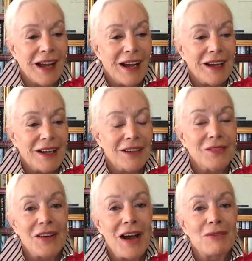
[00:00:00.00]

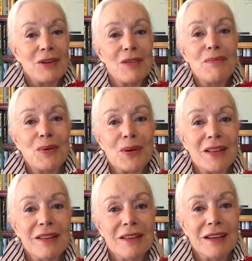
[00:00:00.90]
If I were
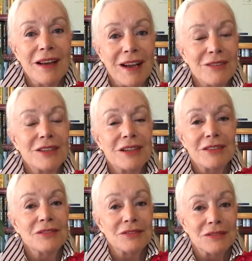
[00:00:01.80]
reporting then, I would
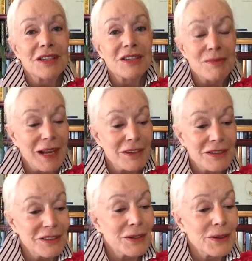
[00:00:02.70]
have written about it
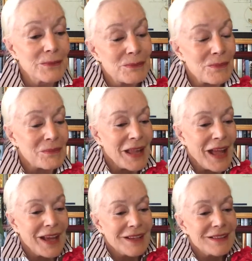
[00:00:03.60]
too.
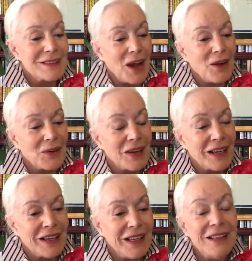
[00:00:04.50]
So,
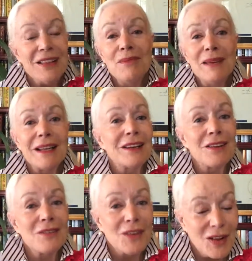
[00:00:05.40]
in the middle
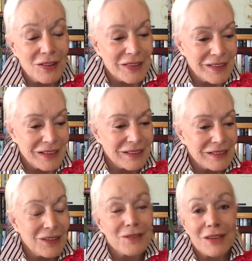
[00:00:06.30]
of all this,
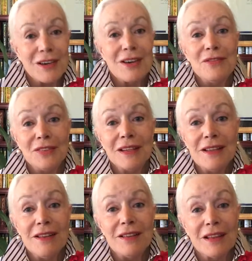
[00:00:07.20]
a very
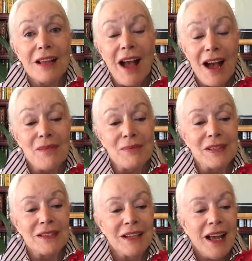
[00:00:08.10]
funny thing happened.